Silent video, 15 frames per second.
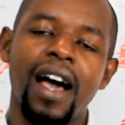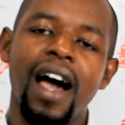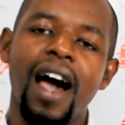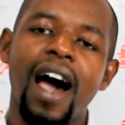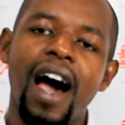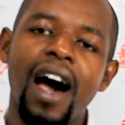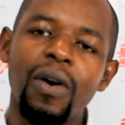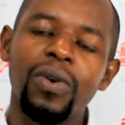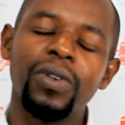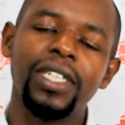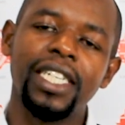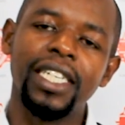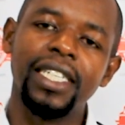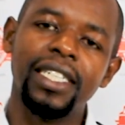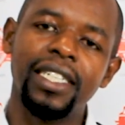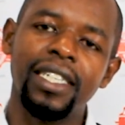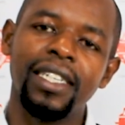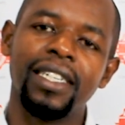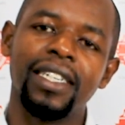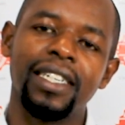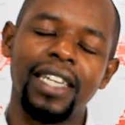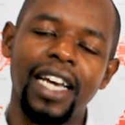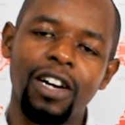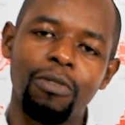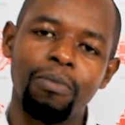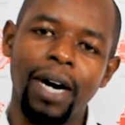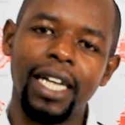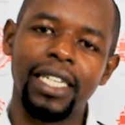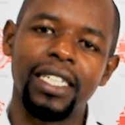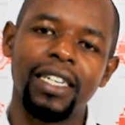how did
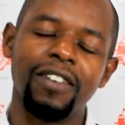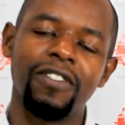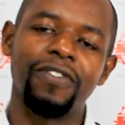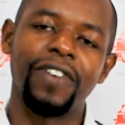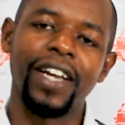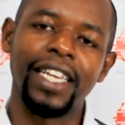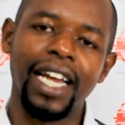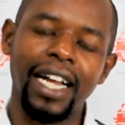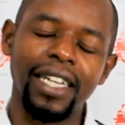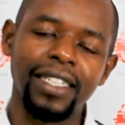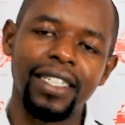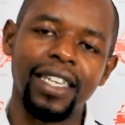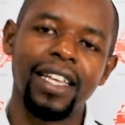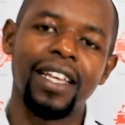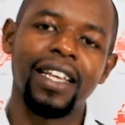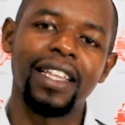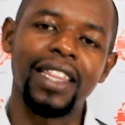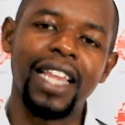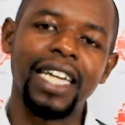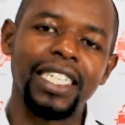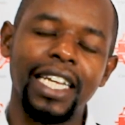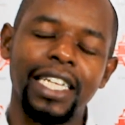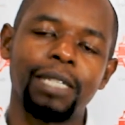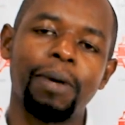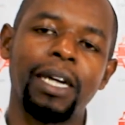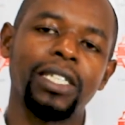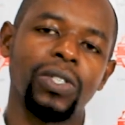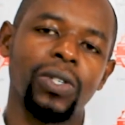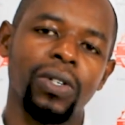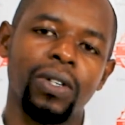NAKUMATT finance that
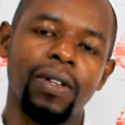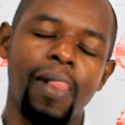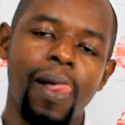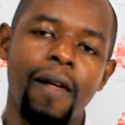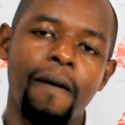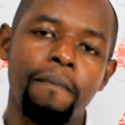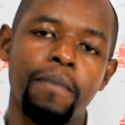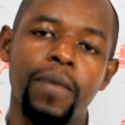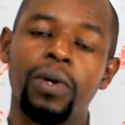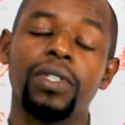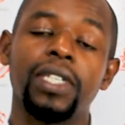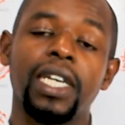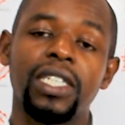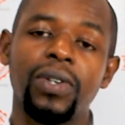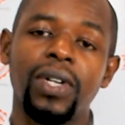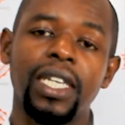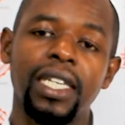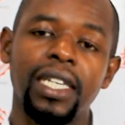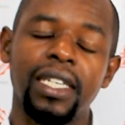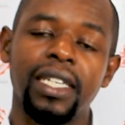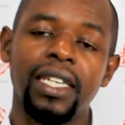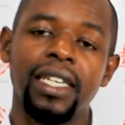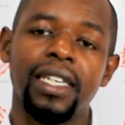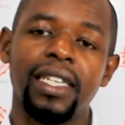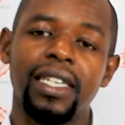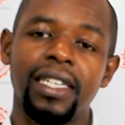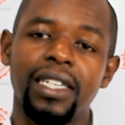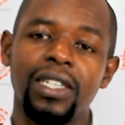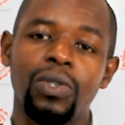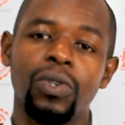expansion? Because actually
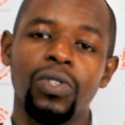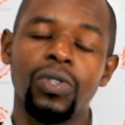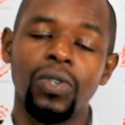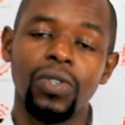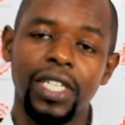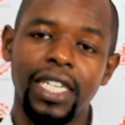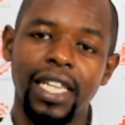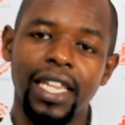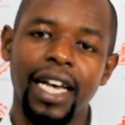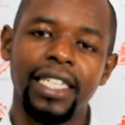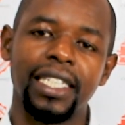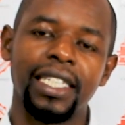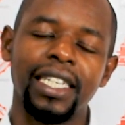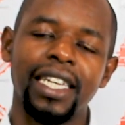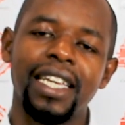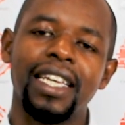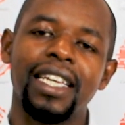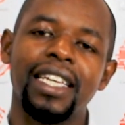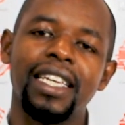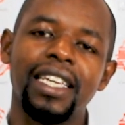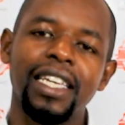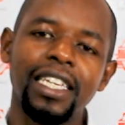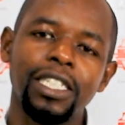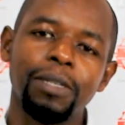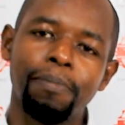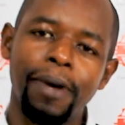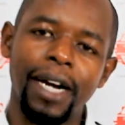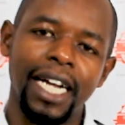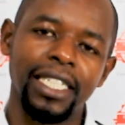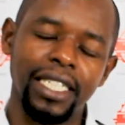it was noted that each
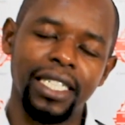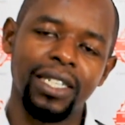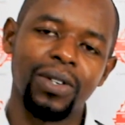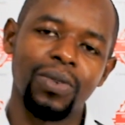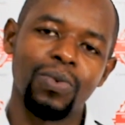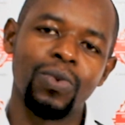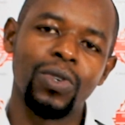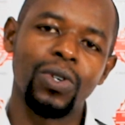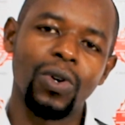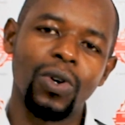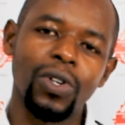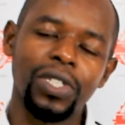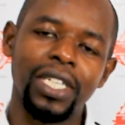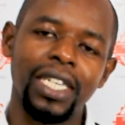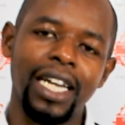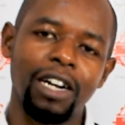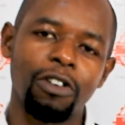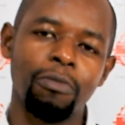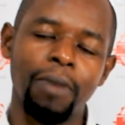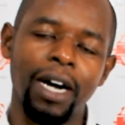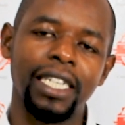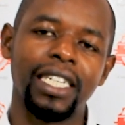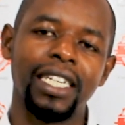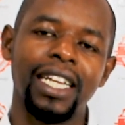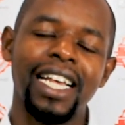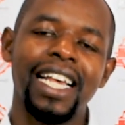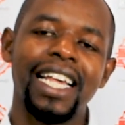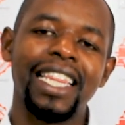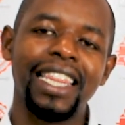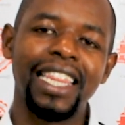branch would cost NAKUMATT
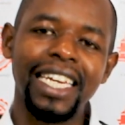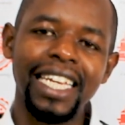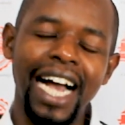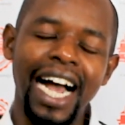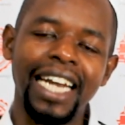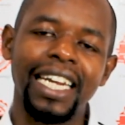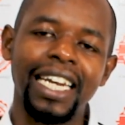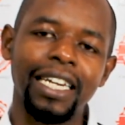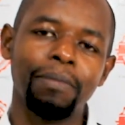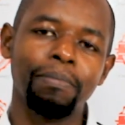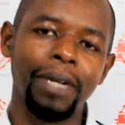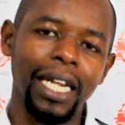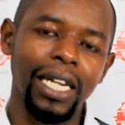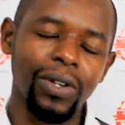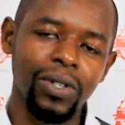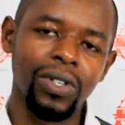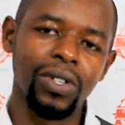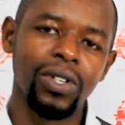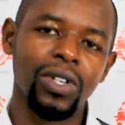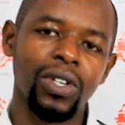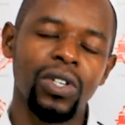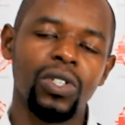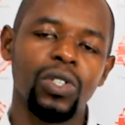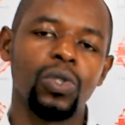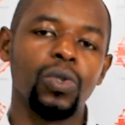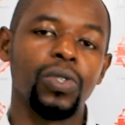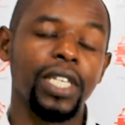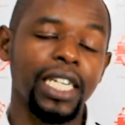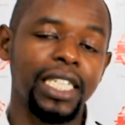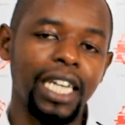300 million to
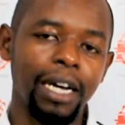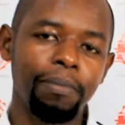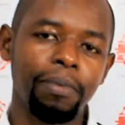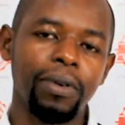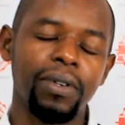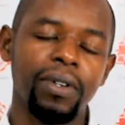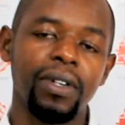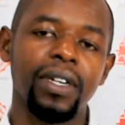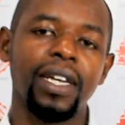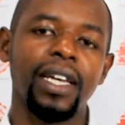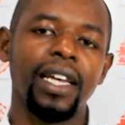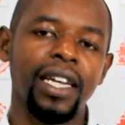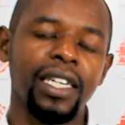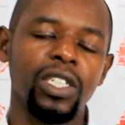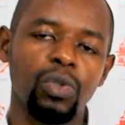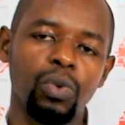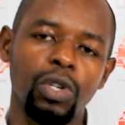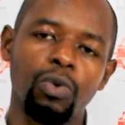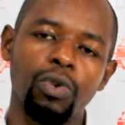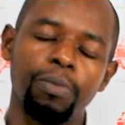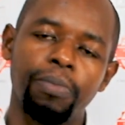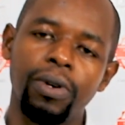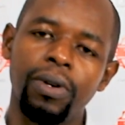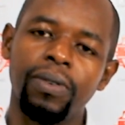set up and to equip.